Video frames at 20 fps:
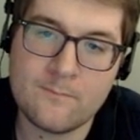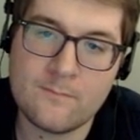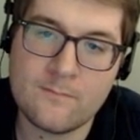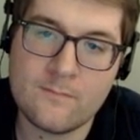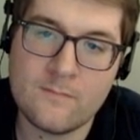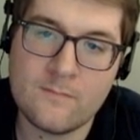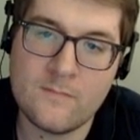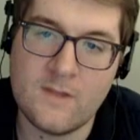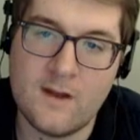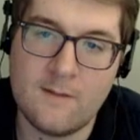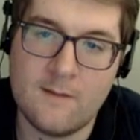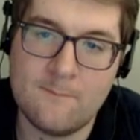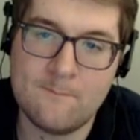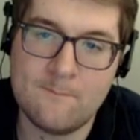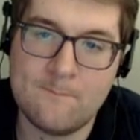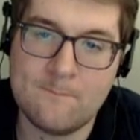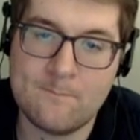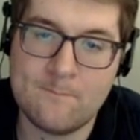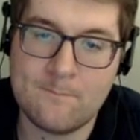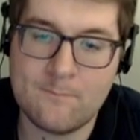Yeah.
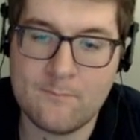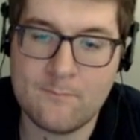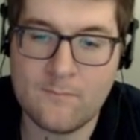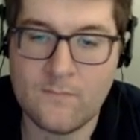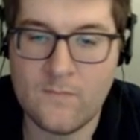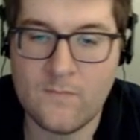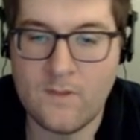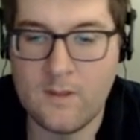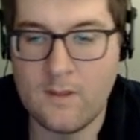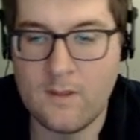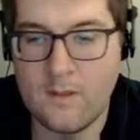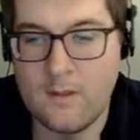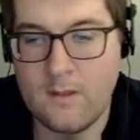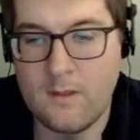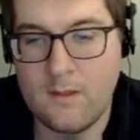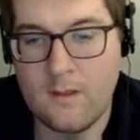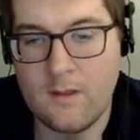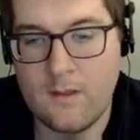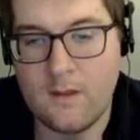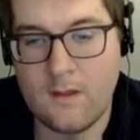
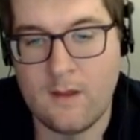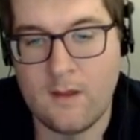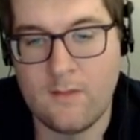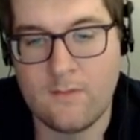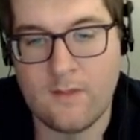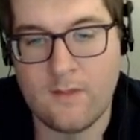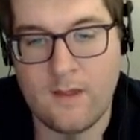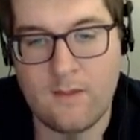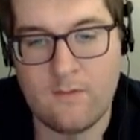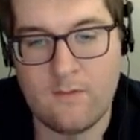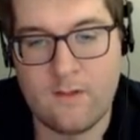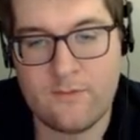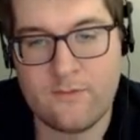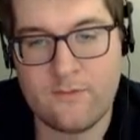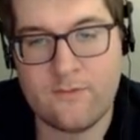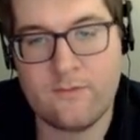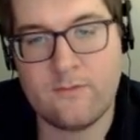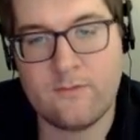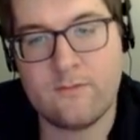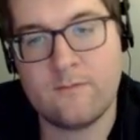And then
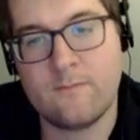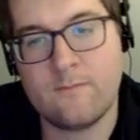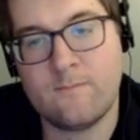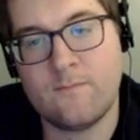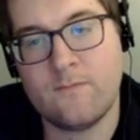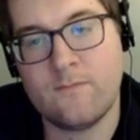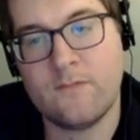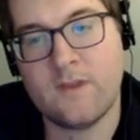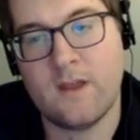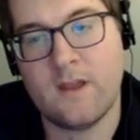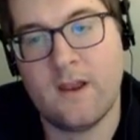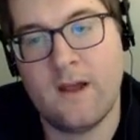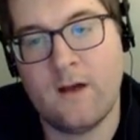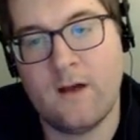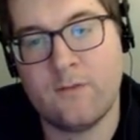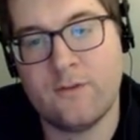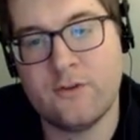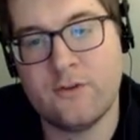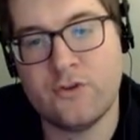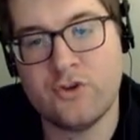let's get
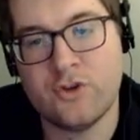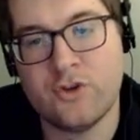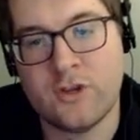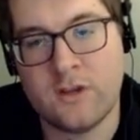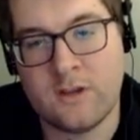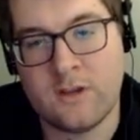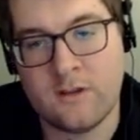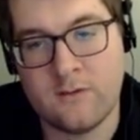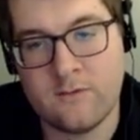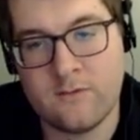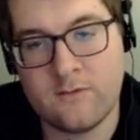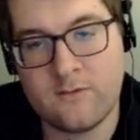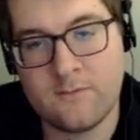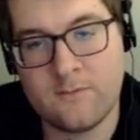out the cheese.